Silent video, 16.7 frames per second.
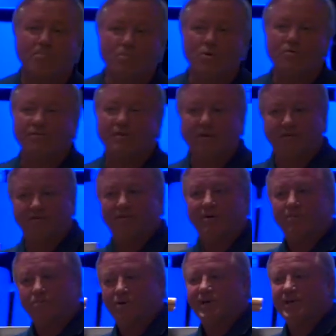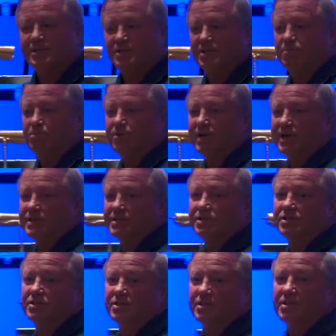moving from place to
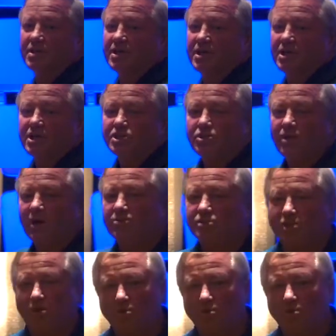place? So I was in